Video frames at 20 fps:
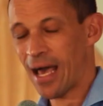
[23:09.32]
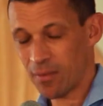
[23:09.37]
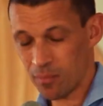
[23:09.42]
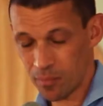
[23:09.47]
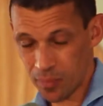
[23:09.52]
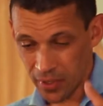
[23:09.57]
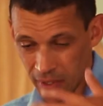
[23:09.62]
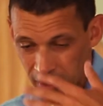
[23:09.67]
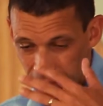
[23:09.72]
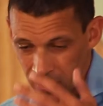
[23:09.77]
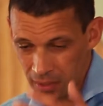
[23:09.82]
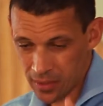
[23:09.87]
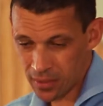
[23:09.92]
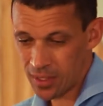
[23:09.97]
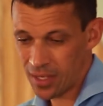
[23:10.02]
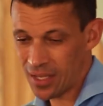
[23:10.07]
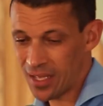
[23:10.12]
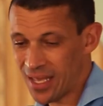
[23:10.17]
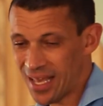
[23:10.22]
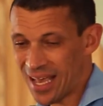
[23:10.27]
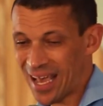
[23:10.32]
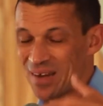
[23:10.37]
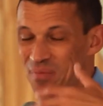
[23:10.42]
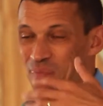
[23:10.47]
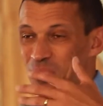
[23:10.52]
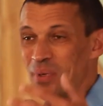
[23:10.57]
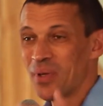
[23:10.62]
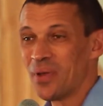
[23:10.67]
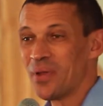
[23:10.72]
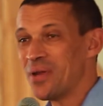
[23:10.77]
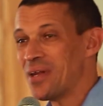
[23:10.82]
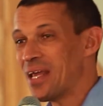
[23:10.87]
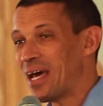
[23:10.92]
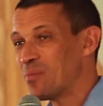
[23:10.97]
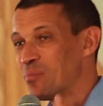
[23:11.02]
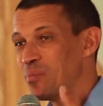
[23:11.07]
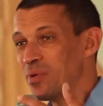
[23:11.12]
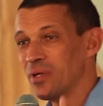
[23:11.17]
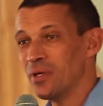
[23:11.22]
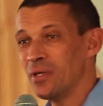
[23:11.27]
Unburden, unburden,
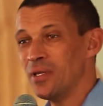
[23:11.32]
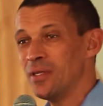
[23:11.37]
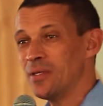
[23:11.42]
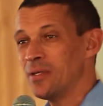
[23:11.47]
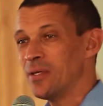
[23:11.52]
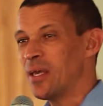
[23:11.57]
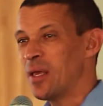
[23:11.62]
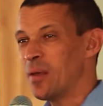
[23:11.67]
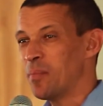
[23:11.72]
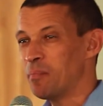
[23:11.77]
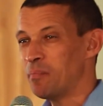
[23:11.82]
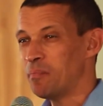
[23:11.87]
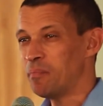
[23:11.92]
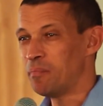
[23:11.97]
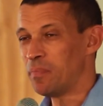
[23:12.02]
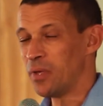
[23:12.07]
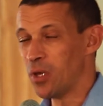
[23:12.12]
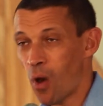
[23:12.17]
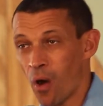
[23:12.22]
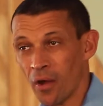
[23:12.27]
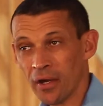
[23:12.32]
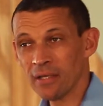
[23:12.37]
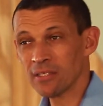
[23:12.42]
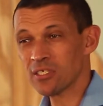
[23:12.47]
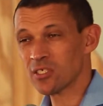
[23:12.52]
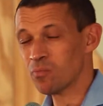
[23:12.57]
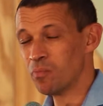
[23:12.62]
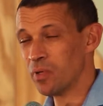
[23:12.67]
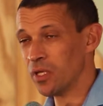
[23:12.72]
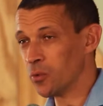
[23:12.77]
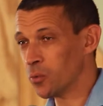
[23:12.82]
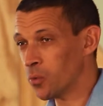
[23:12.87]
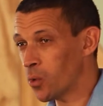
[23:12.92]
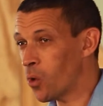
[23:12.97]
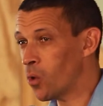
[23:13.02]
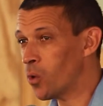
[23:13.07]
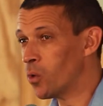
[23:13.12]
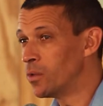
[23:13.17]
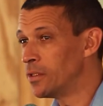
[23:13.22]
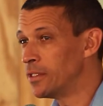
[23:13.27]
unburden. Be honest, be
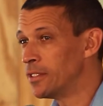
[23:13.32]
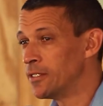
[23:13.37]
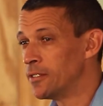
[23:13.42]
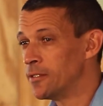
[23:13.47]
raw.